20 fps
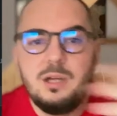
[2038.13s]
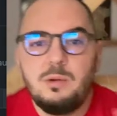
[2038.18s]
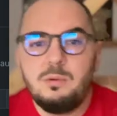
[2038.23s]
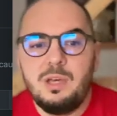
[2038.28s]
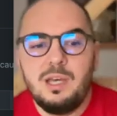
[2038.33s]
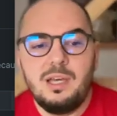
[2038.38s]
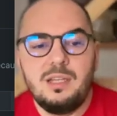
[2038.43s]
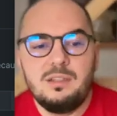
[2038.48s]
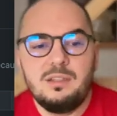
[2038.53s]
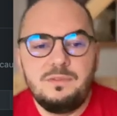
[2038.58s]

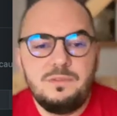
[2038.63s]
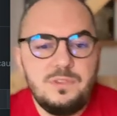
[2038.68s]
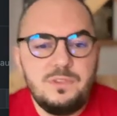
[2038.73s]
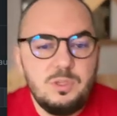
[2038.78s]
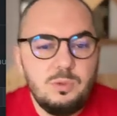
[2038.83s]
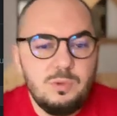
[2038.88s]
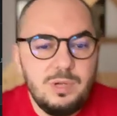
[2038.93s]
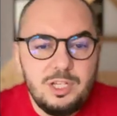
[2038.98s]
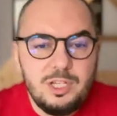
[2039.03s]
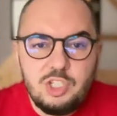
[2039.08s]
We had a
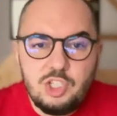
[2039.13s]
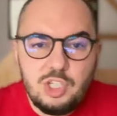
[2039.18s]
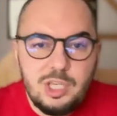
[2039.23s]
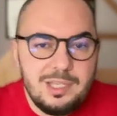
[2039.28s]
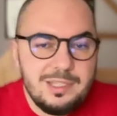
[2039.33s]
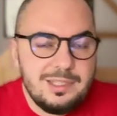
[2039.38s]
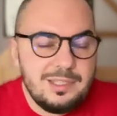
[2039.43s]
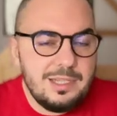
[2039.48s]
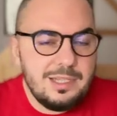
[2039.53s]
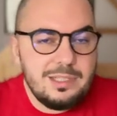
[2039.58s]
few edge
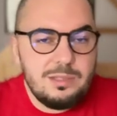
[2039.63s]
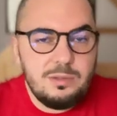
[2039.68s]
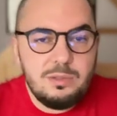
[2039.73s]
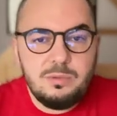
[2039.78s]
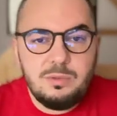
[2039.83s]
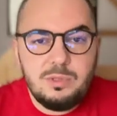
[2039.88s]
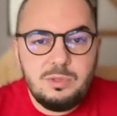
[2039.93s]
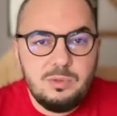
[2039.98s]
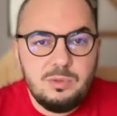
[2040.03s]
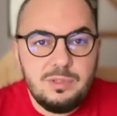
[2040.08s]
cases
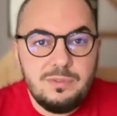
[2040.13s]
and we need to